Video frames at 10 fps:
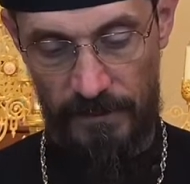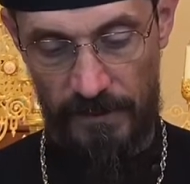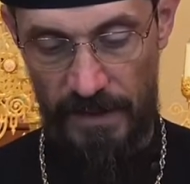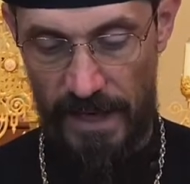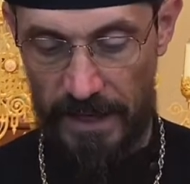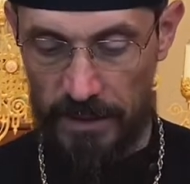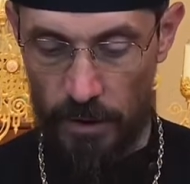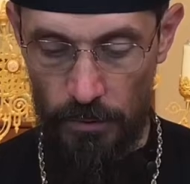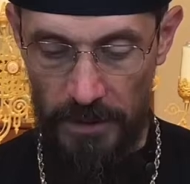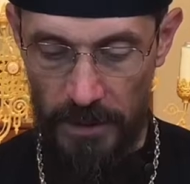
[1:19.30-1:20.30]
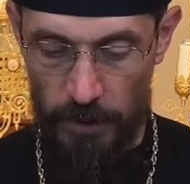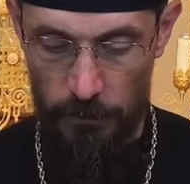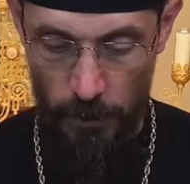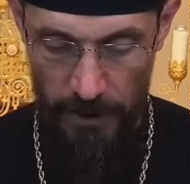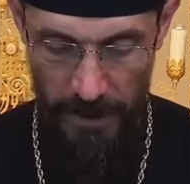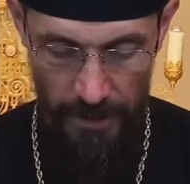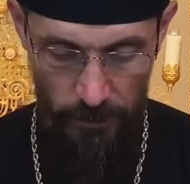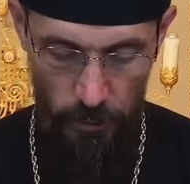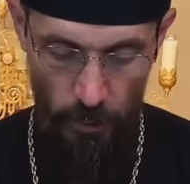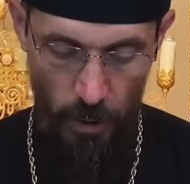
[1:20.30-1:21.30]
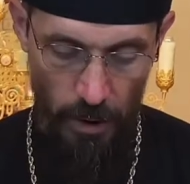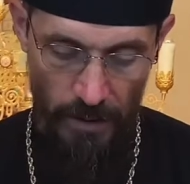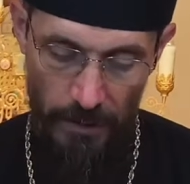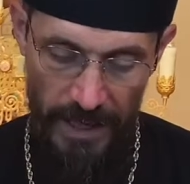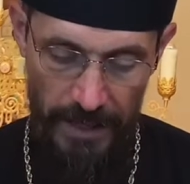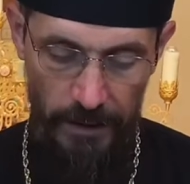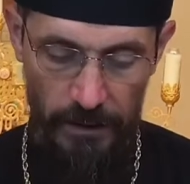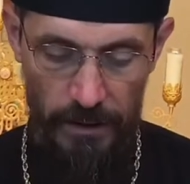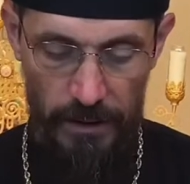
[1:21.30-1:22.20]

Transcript: "There is no need for them to go away.